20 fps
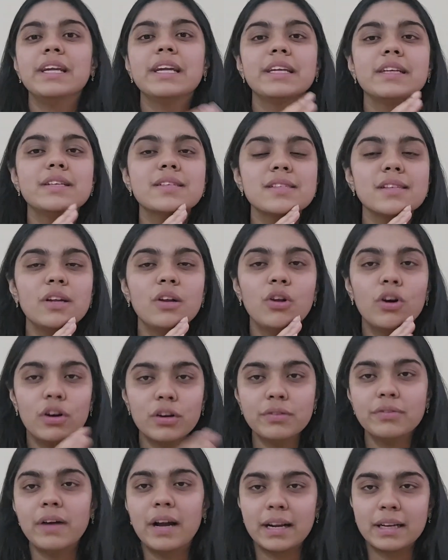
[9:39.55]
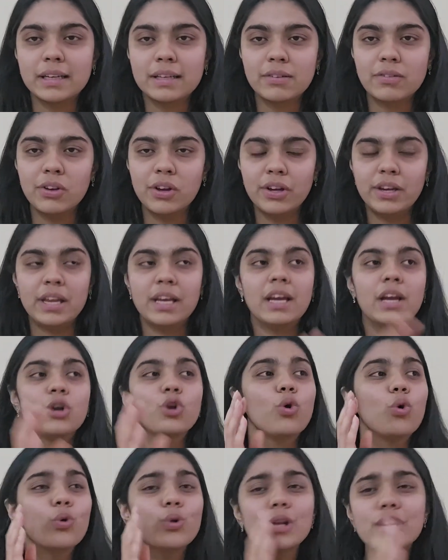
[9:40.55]
It is a lot of active learning, and
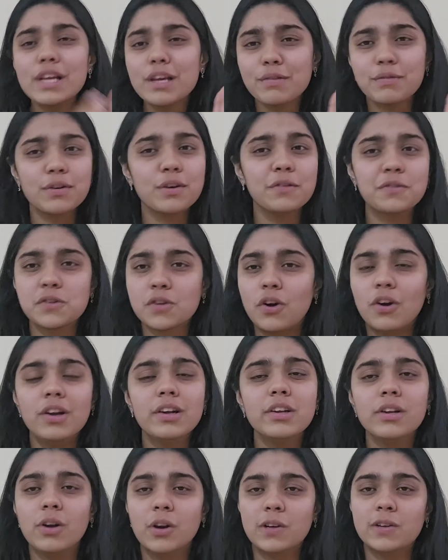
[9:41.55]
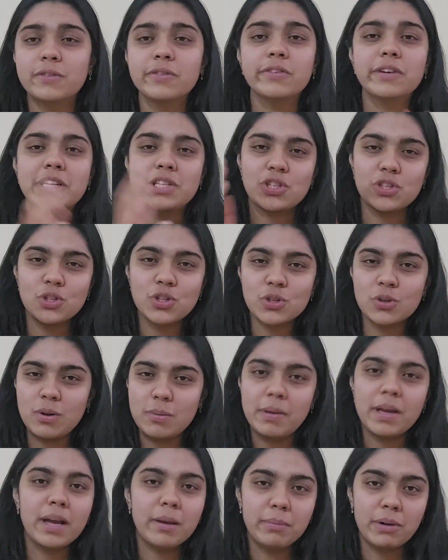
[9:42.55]
only if you have solved a lot of questions,
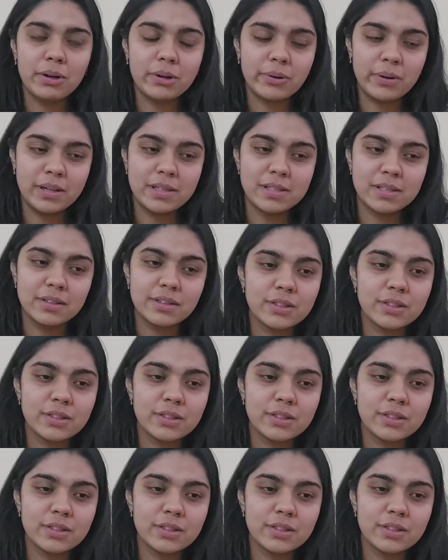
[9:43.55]
you'll be able to answer.